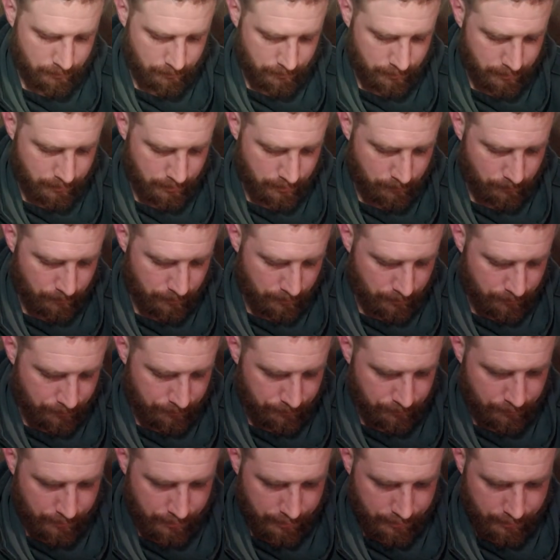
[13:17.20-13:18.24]
Yeah, we all
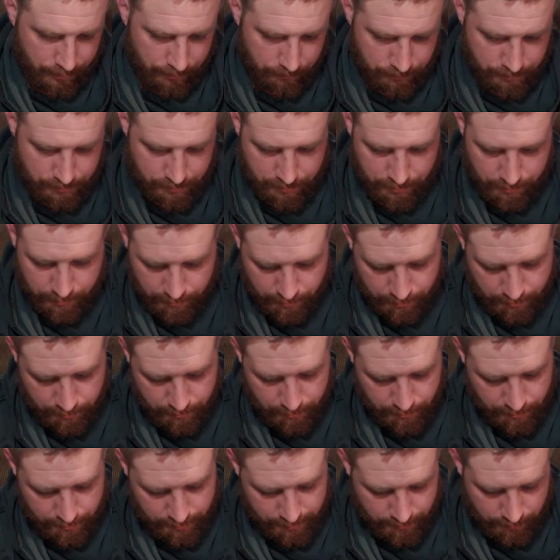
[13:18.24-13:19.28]
knew that day was an
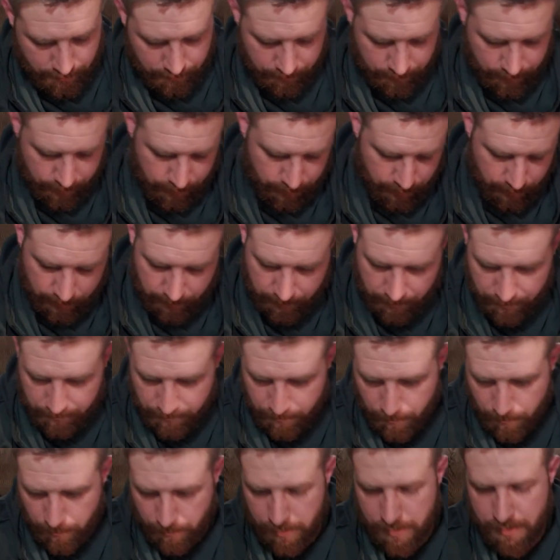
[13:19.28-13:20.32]
attempt to come,
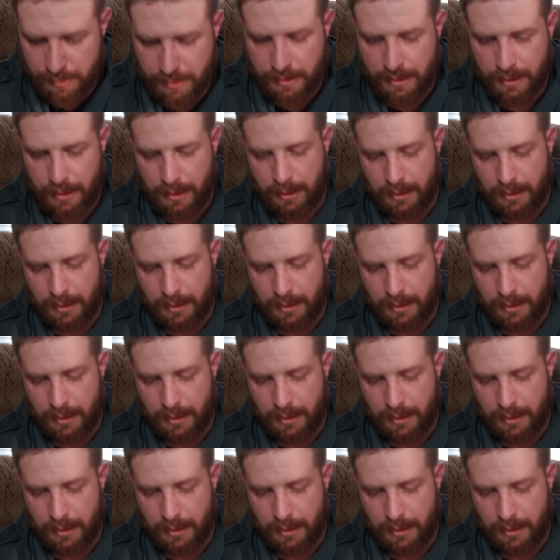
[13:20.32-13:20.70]
of course.